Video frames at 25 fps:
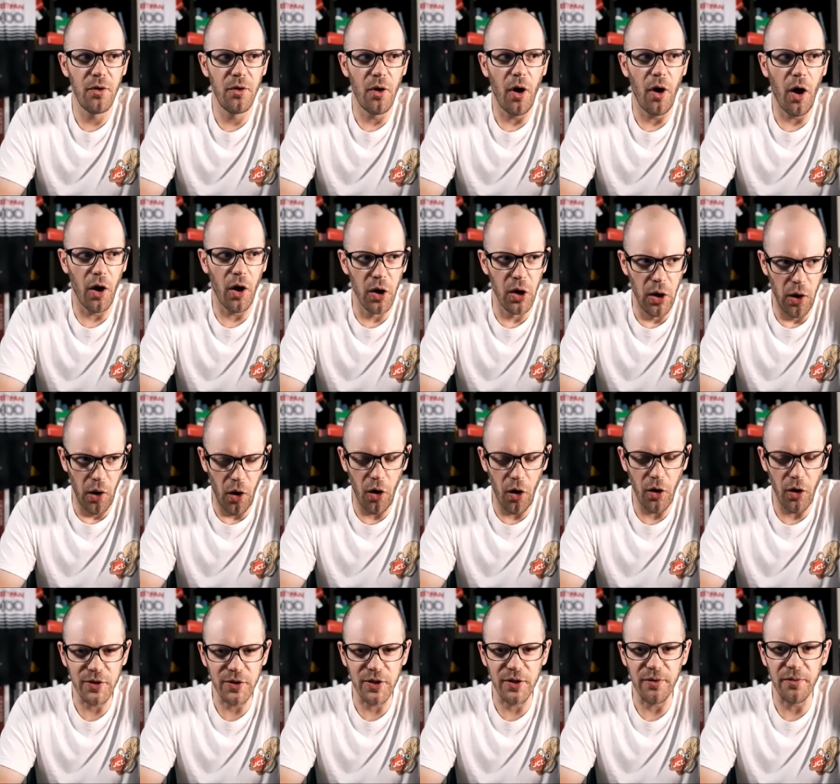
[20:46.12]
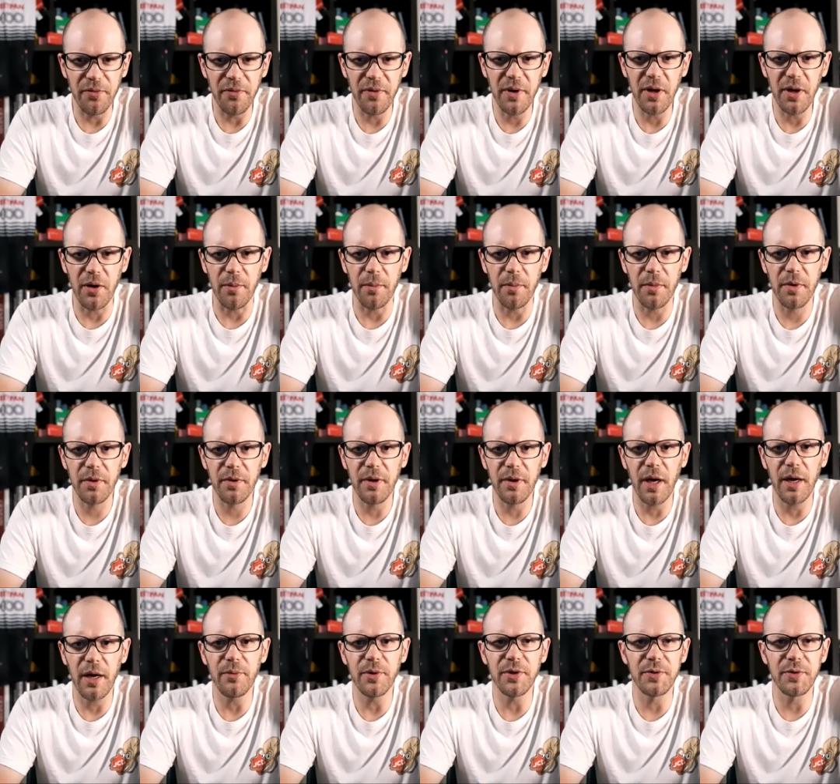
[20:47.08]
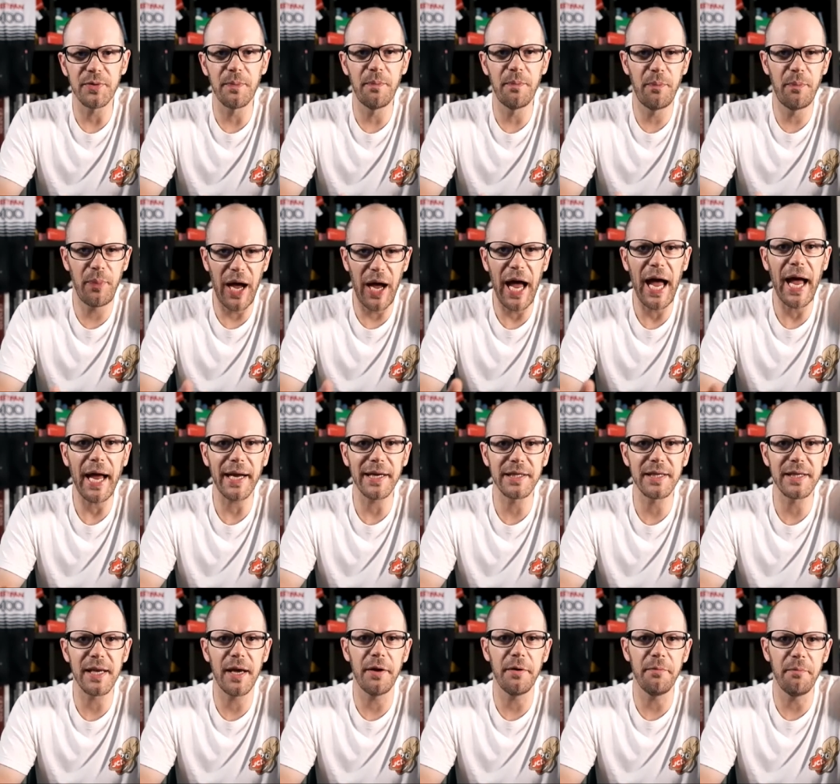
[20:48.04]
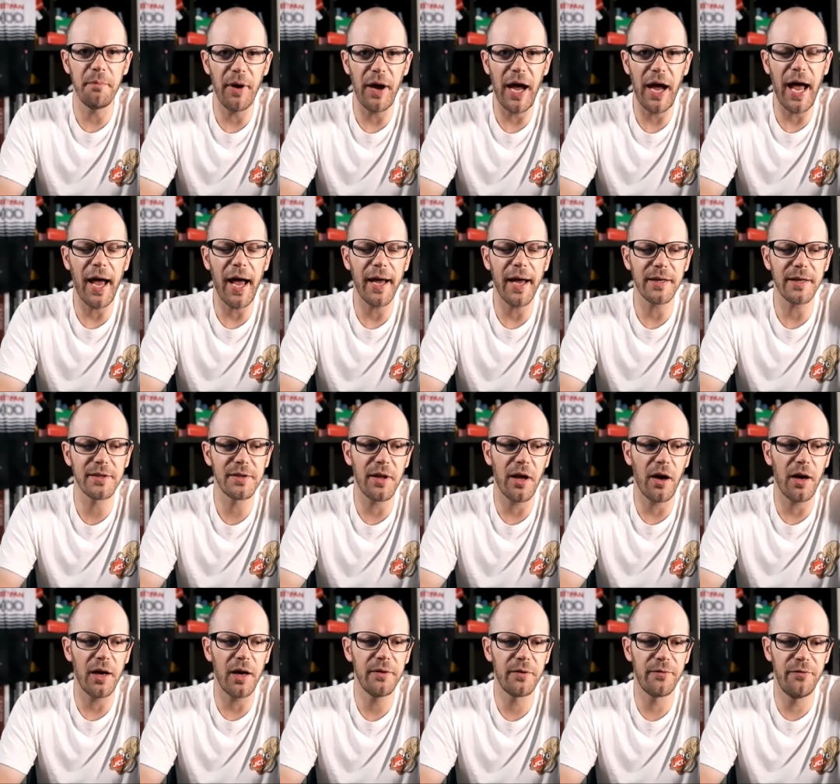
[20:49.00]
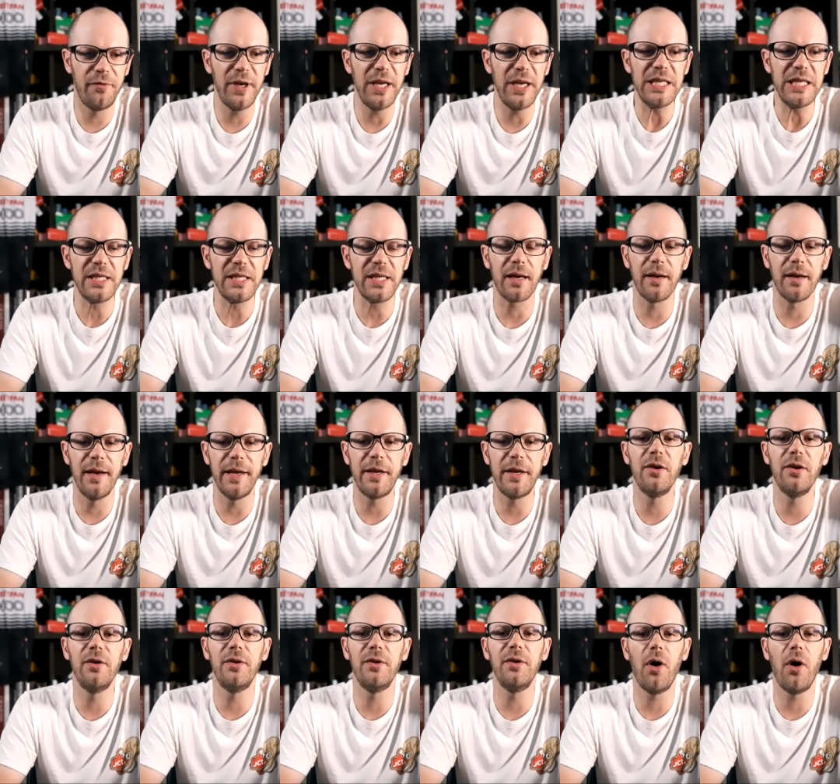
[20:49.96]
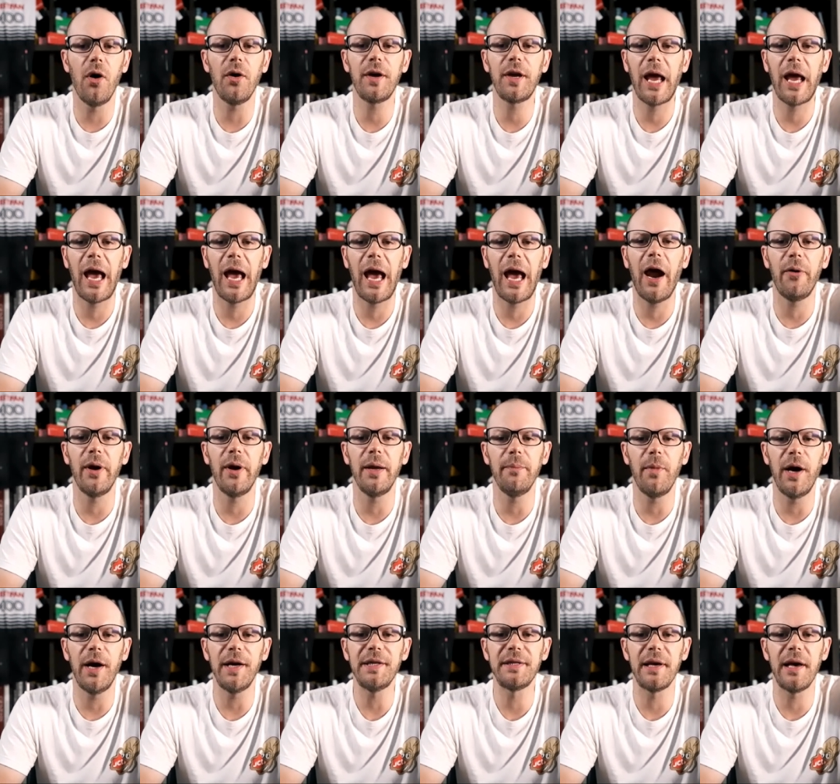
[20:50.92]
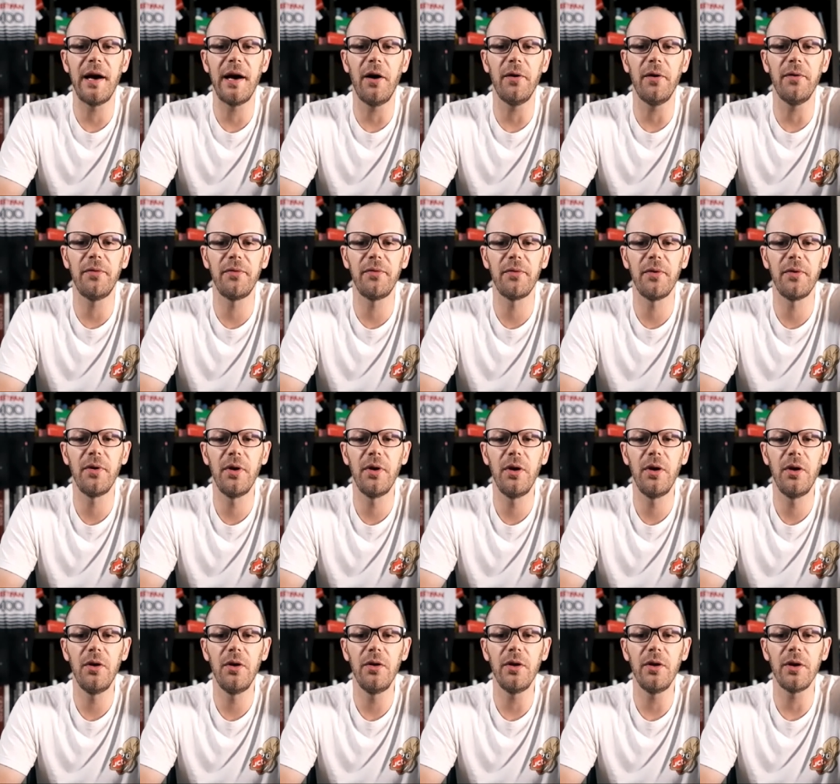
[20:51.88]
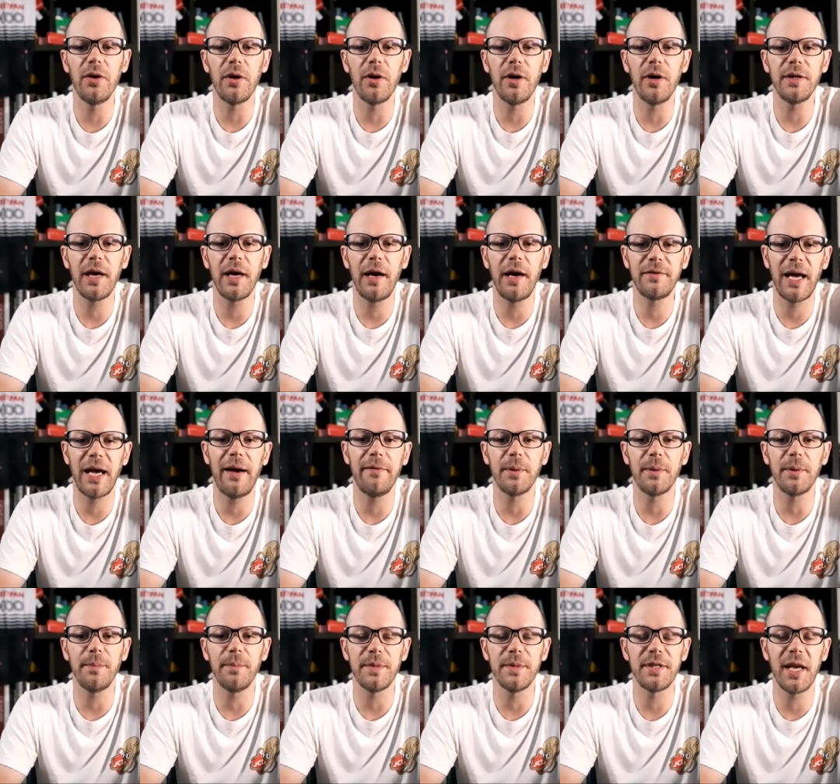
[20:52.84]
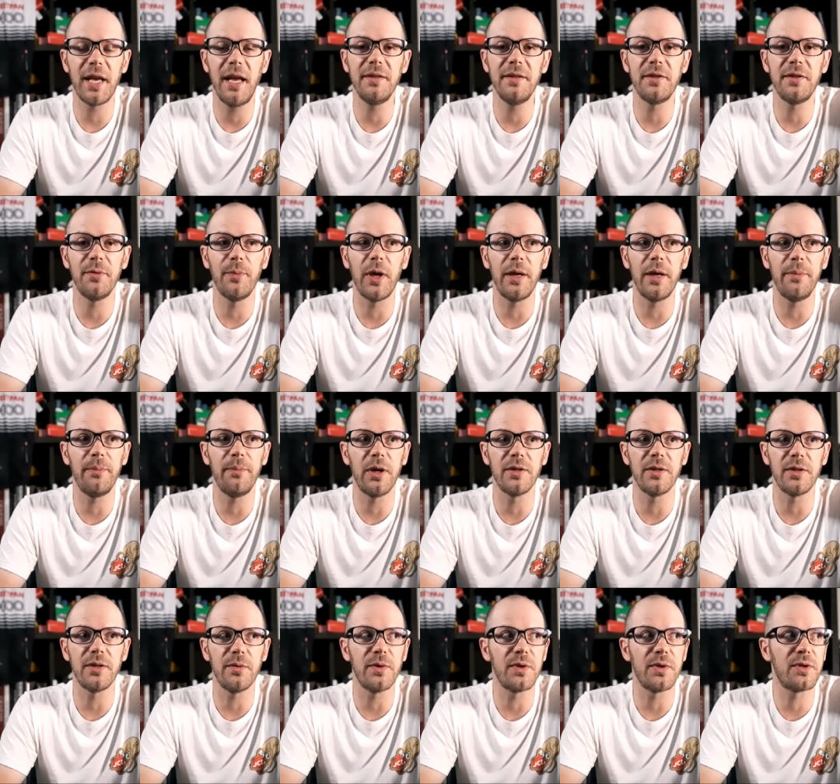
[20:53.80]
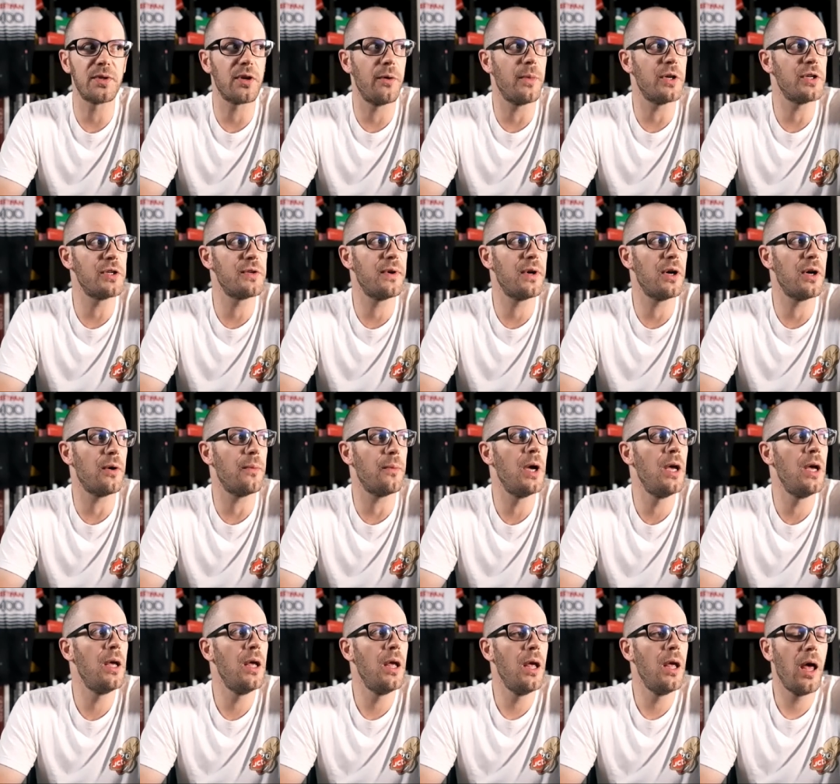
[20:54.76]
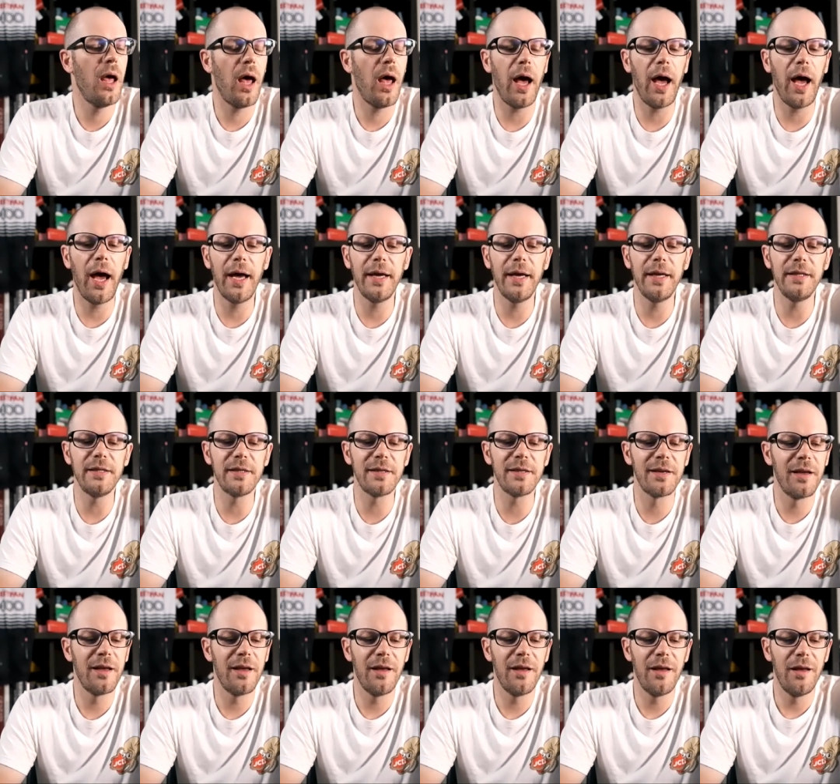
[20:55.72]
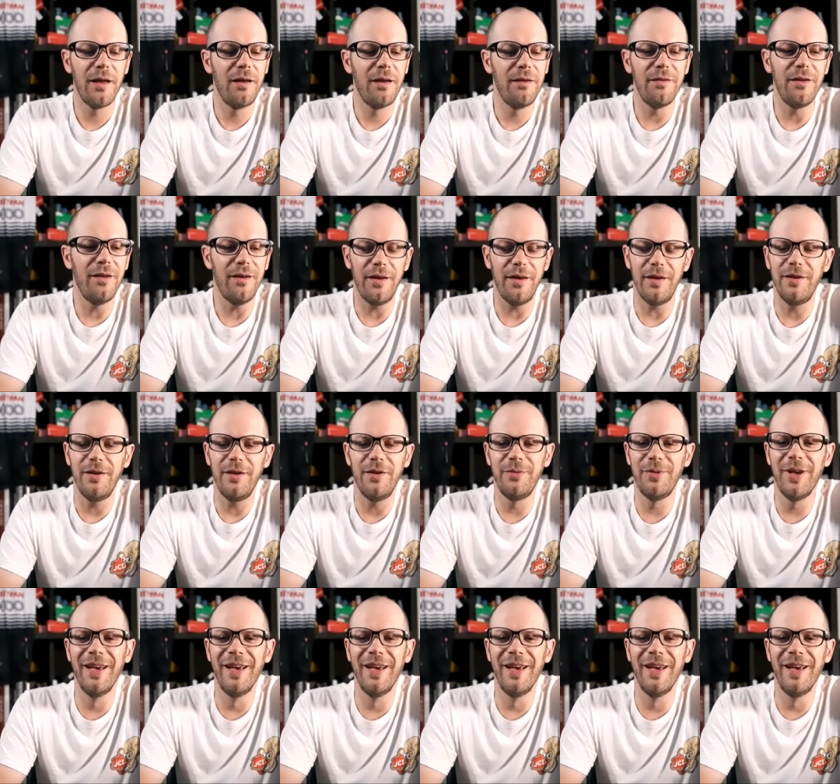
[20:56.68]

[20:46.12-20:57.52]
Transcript: a lot of film. That was bags and bags that I physically could not carry myself. You know, I'd have to have them sent to me because it was so much film, and you, you